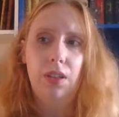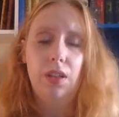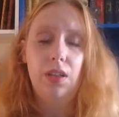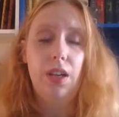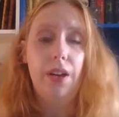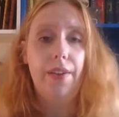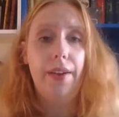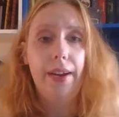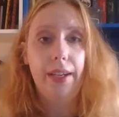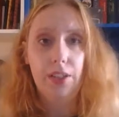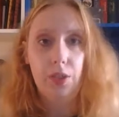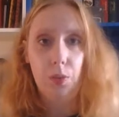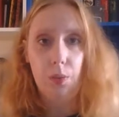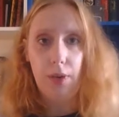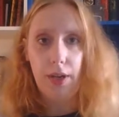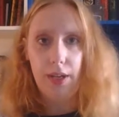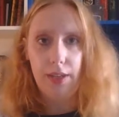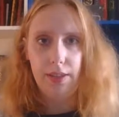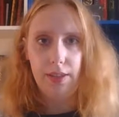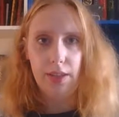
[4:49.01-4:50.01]
direct
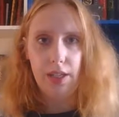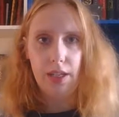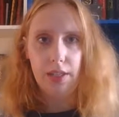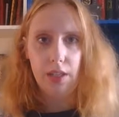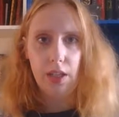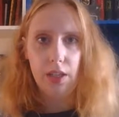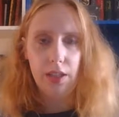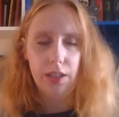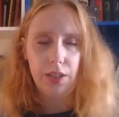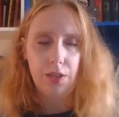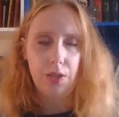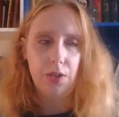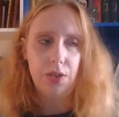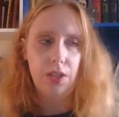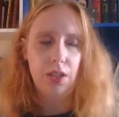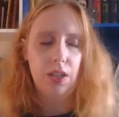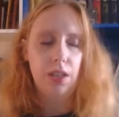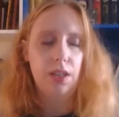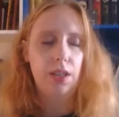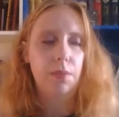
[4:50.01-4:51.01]
way than adult
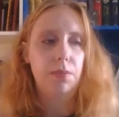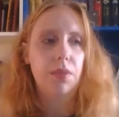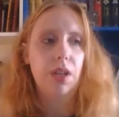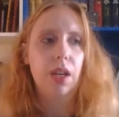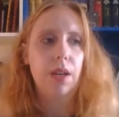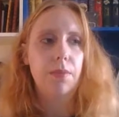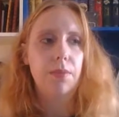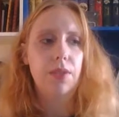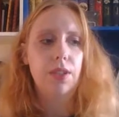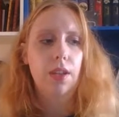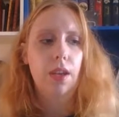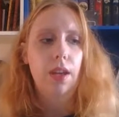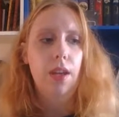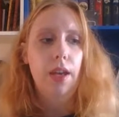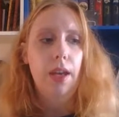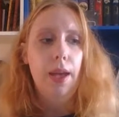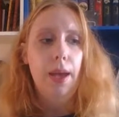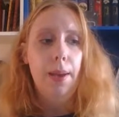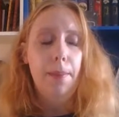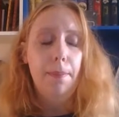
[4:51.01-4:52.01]
literature sometimes
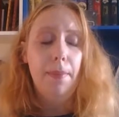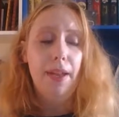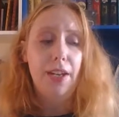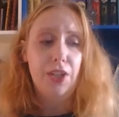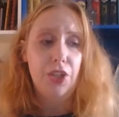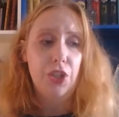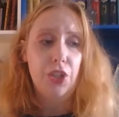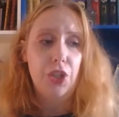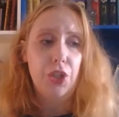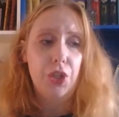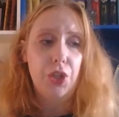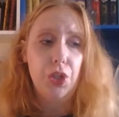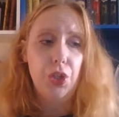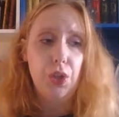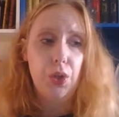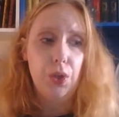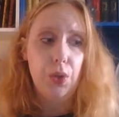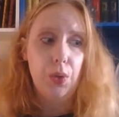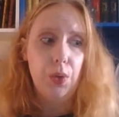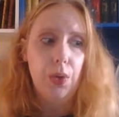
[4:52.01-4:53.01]
manages to
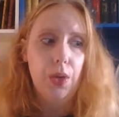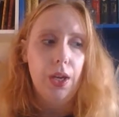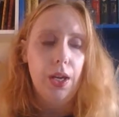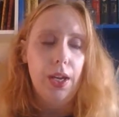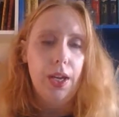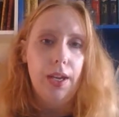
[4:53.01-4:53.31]
do,